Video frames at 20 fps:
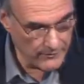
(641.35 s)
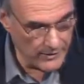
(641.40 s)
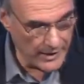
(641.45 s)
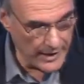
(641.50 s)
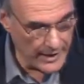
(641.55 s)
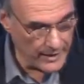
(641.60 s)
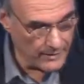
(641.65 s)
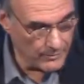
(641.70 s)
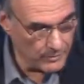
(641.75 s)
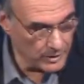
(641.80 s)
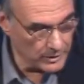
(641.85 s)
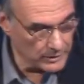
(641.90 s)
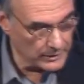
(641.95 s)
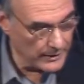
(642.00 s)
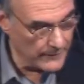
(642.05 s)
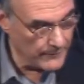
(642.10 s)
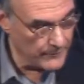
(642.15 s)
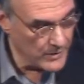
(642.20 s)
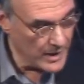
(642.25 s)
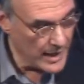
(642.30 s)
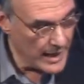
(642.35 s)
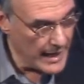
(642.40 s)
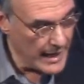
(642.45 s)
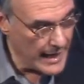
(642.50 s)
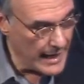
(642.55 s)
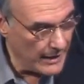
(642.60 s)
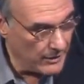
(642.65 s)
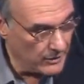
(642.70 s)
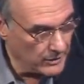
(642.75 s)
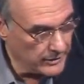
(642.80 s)
viable
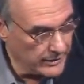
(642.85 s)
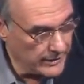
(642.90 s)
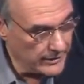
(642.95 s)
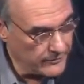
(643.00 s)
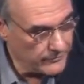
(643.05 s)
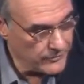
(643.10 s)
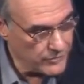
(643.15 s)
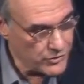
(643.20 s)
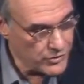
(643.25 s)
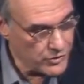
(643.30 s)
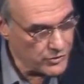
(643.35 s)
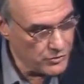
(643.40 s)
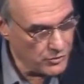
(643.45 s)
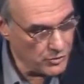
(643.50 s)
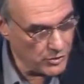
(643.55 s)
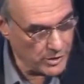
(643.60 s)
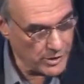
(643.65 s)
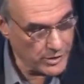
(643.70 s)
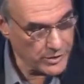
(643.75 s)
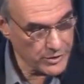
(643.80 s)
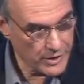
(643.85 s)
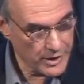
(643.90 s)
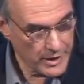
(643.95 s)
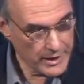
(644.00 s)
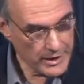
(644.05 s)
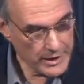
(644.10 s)
outlet for stores.